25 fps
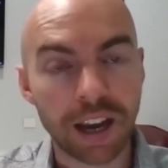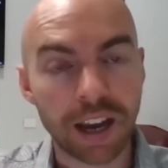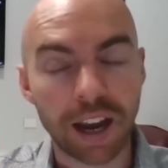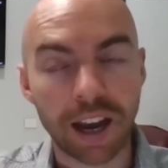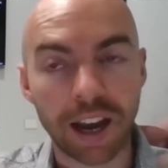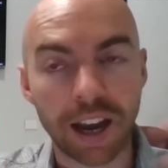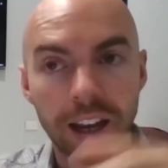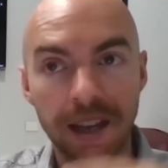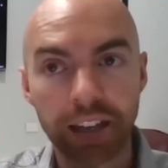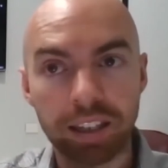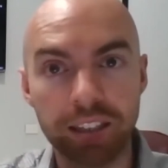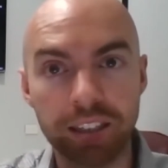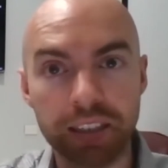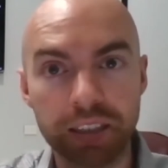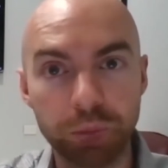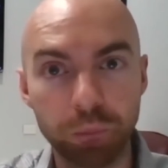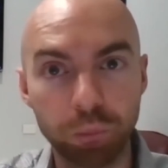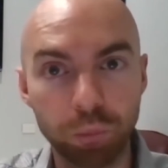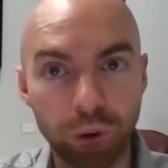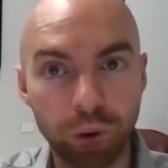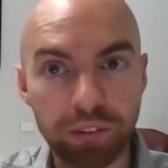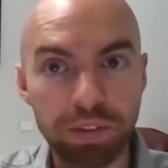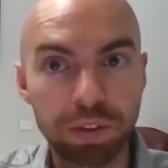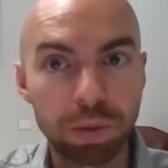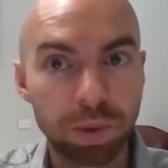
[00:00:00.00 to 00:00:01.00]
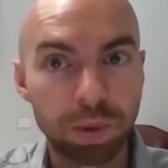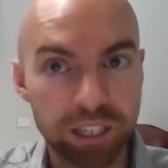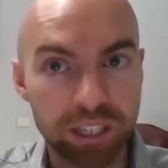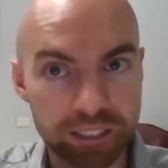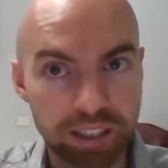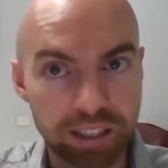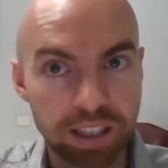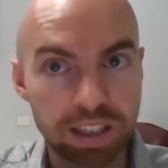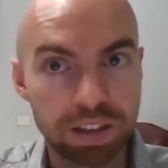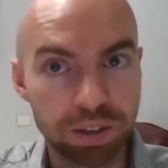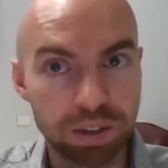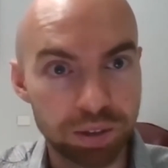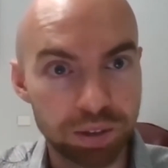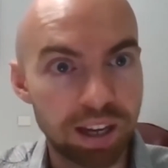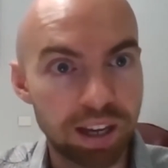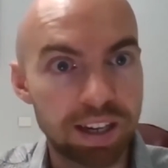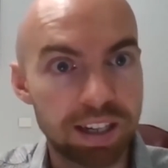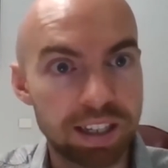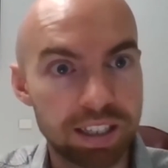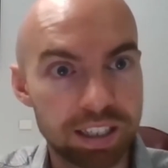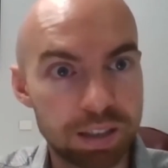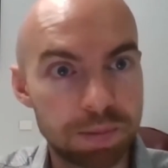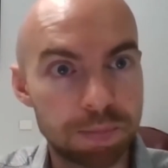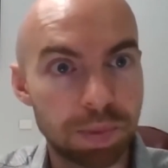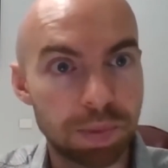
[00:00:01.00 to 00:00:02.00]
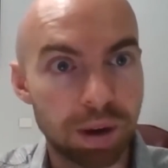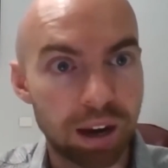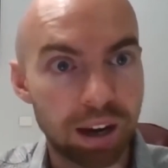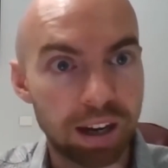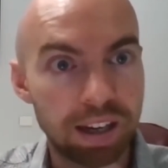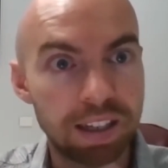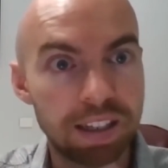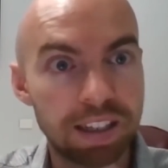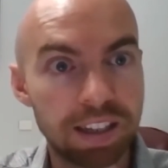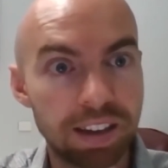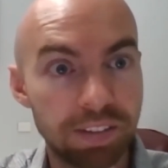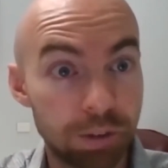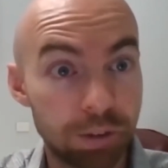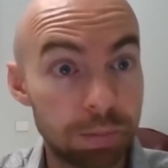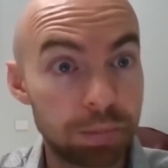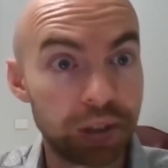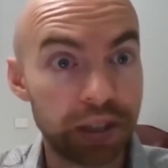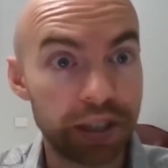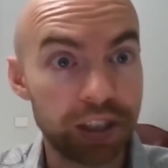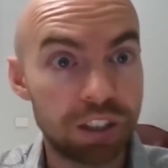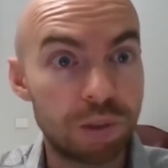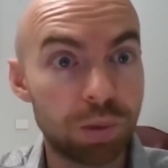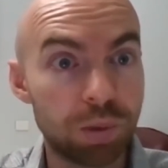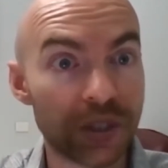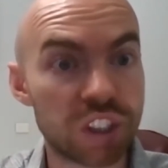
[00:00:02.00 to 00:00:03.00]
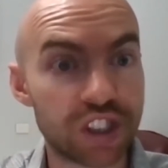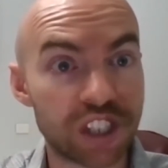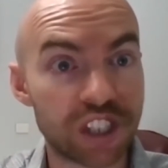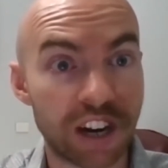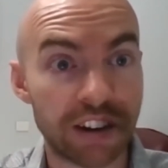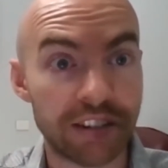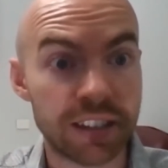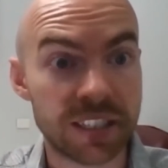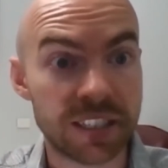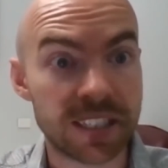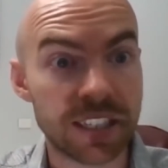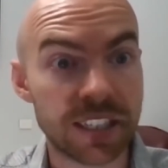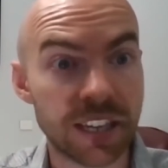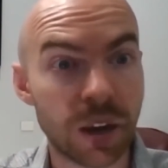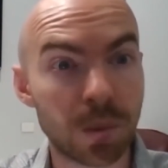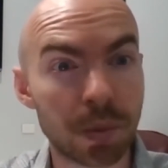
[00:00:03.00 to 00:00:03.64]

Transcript: And one of the ways they do that is by giving money to a charity.